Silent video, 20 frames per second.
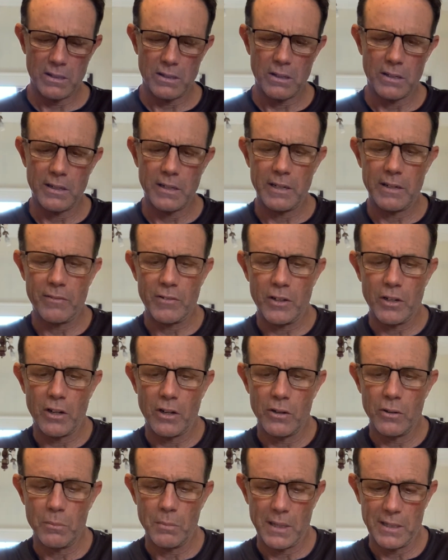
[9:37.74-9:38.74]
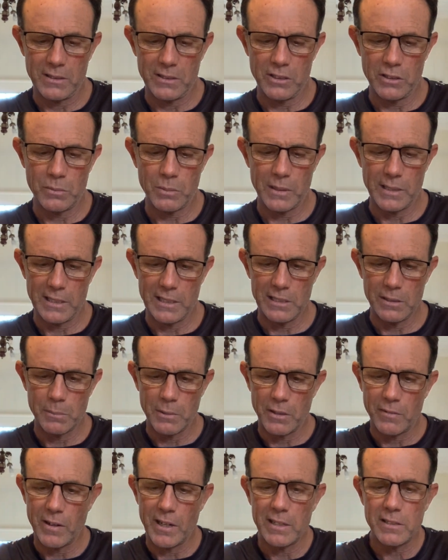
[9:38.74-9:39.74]
I don't even know who makes this one either, but
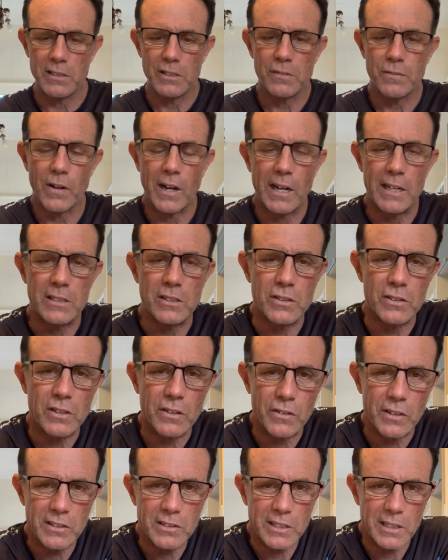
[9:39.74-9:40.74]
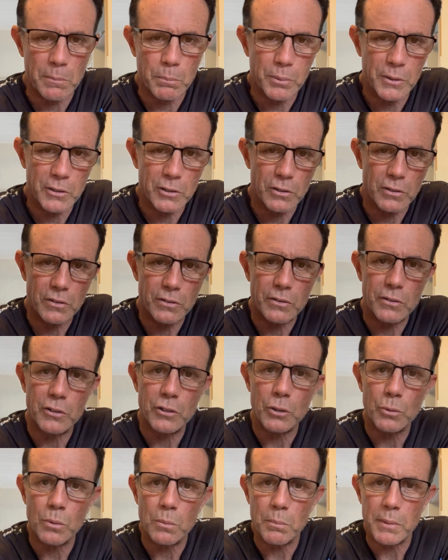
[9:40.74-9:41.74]
I've had this for ages. This thing produces
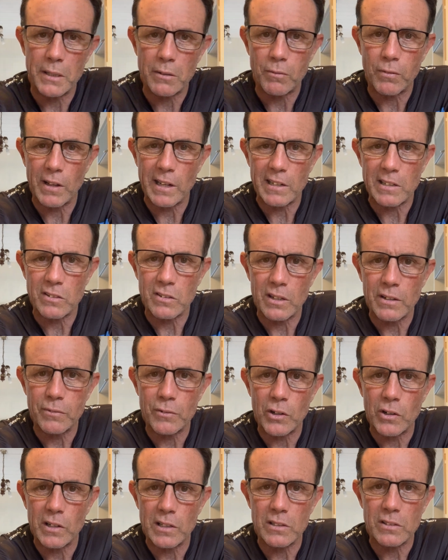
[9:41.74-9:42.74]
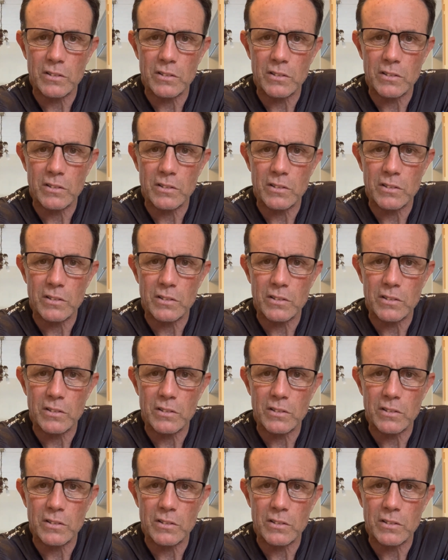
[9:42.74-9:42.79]
dew and big flatties left, right and